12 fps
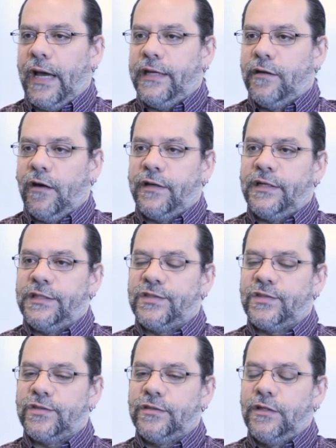I
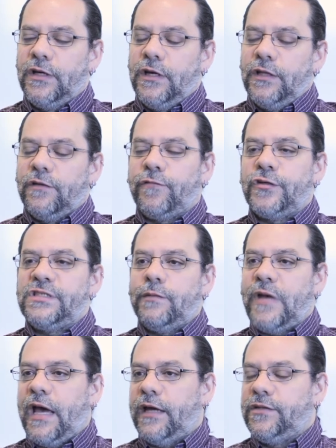noticed the first
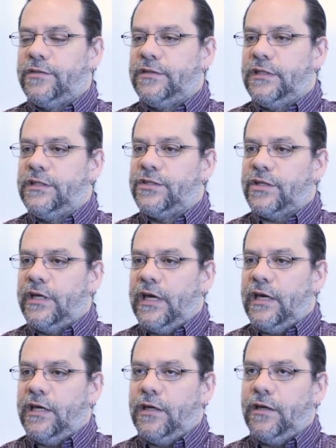time I had to teach
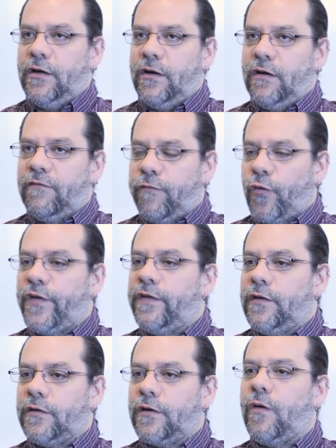a fourth
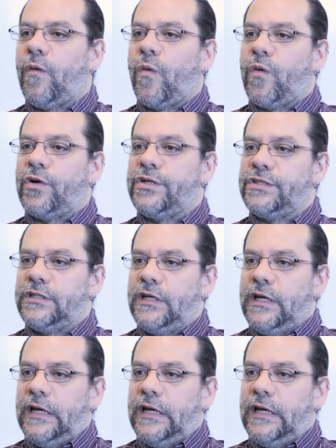year course